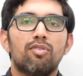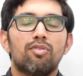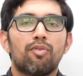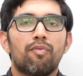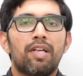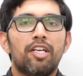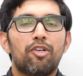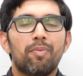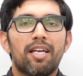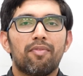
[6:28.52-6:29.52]
So we
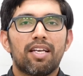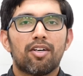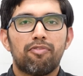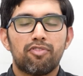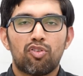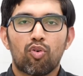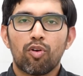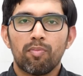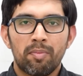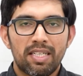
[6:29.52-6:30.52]
need to be aware of
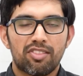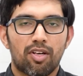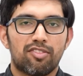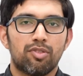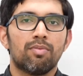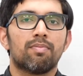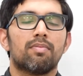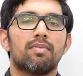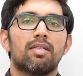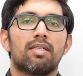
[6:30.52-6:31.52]
stroke mimics also,
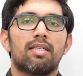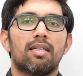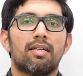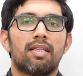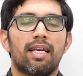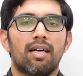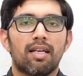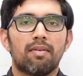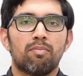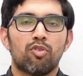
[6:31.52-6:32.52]
and they
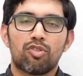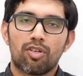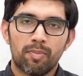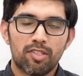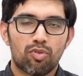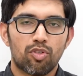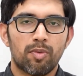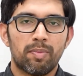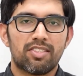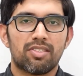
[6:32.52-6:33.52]
are most common stroke
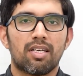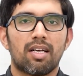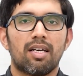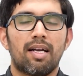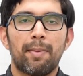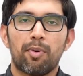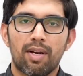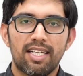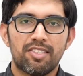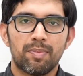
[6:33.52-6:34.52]
mimics are
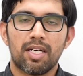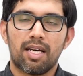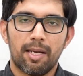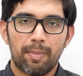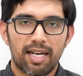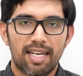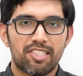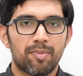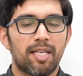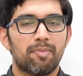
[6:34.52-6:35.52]
hypoglycemia,
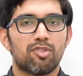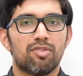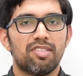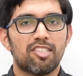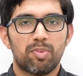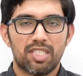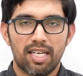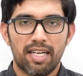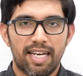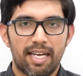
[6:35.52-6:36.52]
hyperglycemia episodes,
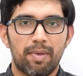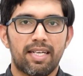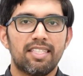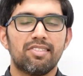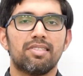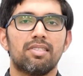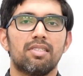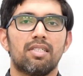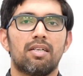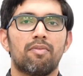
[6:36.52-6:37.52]
especially in diabetics,
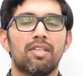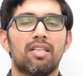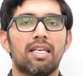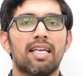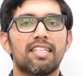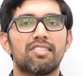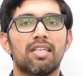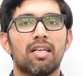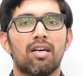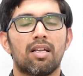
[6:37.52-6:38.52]
and with the increase
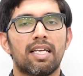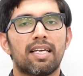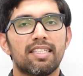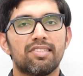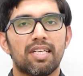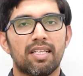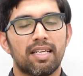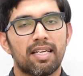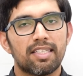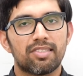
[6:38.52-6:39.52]

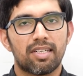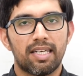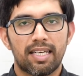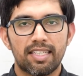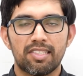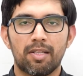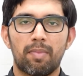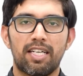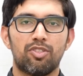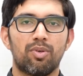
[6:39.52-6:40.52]
or decrease in the
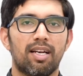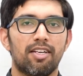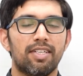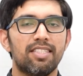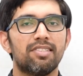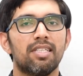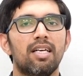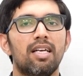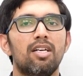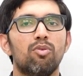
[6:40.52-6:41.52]
blood sugar levels,
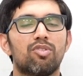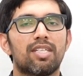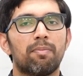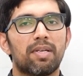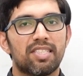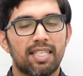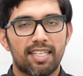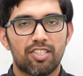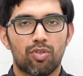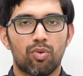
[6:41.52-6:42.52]
which can present
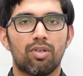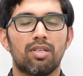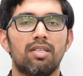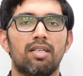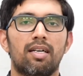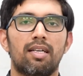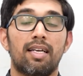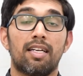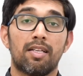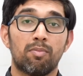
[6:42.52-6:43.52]
as stroke. And
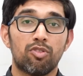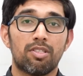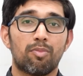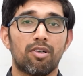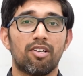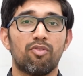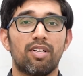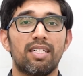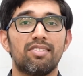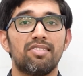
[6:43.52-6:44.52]
another most important
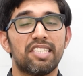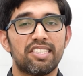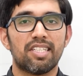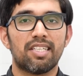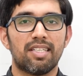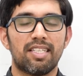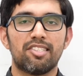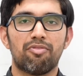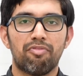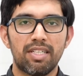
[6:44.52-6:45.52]
one is seizure, that
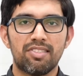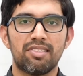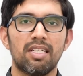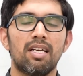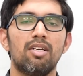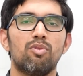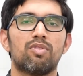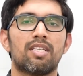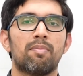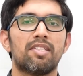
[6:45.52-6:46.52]
is fits,
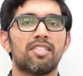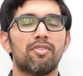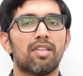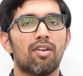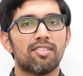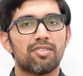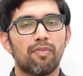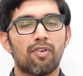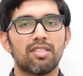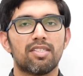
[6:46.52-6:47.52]
which can present with loss
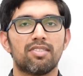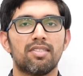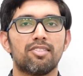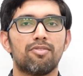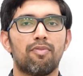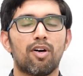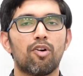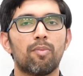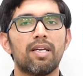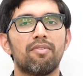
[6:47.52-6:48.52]
of consciousness
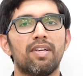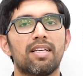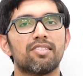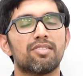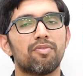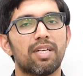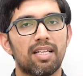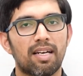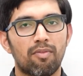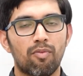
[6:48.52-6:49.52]
followed by weakness of
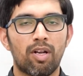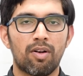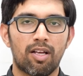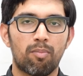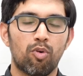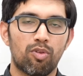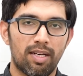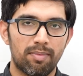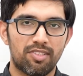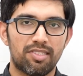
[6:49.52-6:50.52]
either one or both
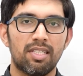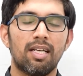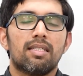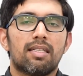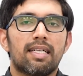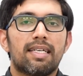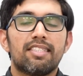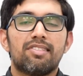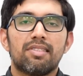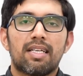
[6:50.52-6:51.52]
limbs. And it
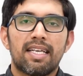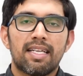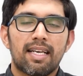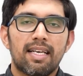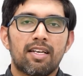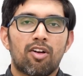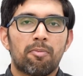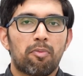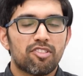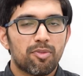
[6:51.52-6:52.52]
is clinically
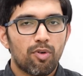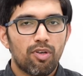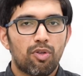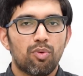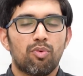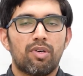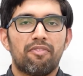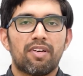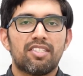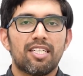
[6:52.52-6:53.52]
not possible to
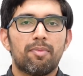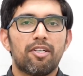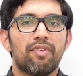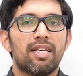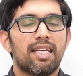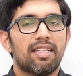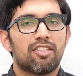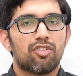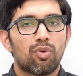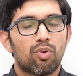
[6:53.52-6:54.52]
differentiate between
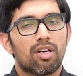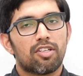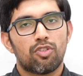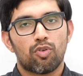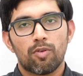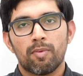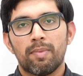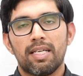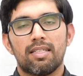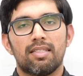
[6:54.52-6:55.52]
either stroke or stroke
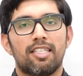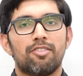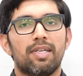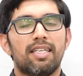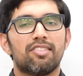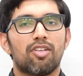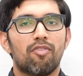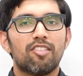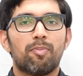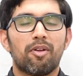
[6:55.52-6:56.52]
mimic. That's why it is
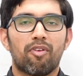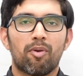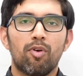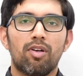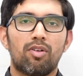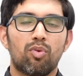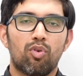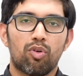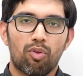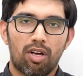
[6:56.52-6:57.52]
always preferable to
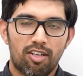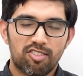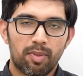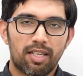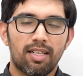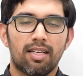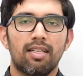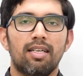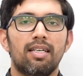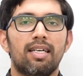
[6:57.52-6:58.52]
go to the hospital
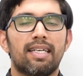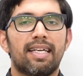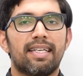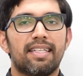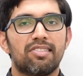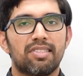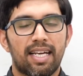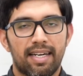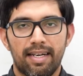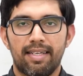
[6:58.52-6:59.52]
and get the
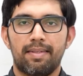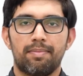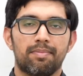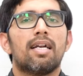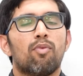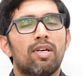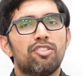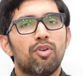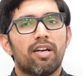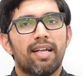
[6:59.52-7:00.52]
scan done. And
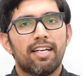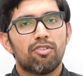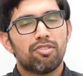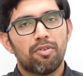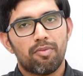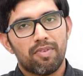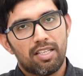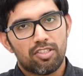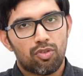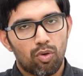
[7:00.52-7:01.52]
once you are diagnosed with
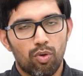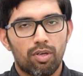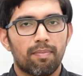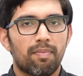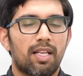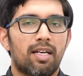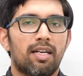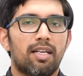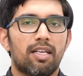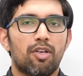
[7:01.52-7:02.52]
the stroke
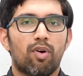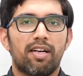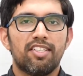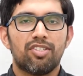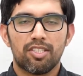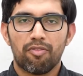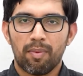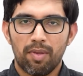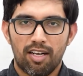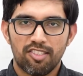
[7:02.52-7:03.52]
and you are discharged
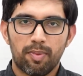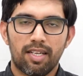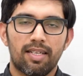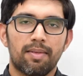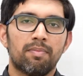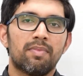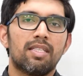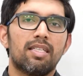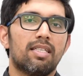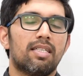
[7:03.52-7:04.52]
from the hospital
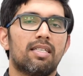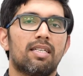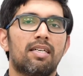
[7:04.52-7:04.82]
and the